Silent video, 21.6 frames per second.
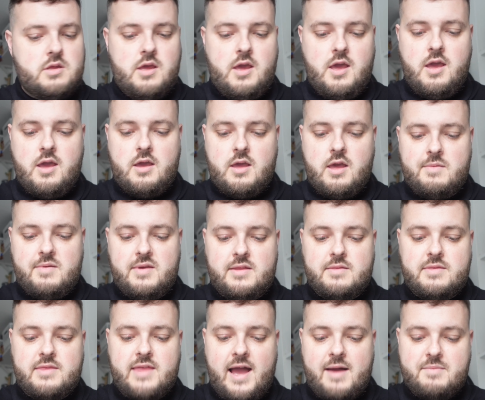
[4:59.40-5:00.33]
yeah, I
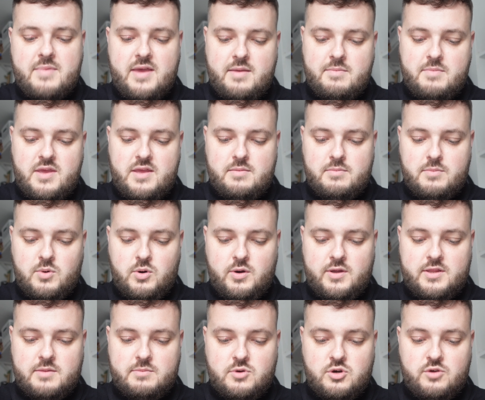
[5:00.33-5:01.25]
mean, that may mean more
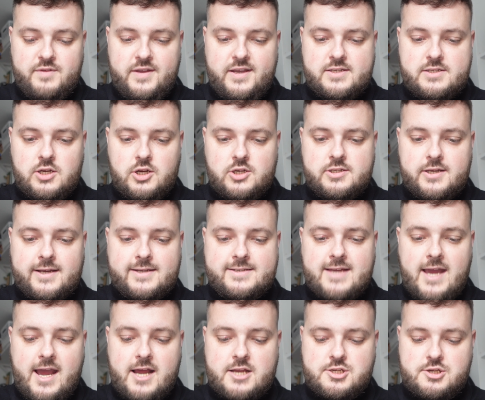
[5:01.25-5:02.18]
in the movie because it looks like a
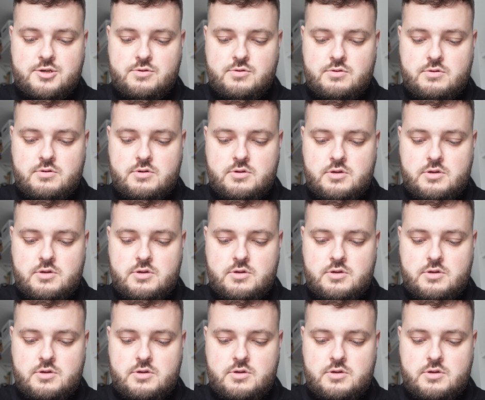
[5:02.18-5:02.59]
tattoo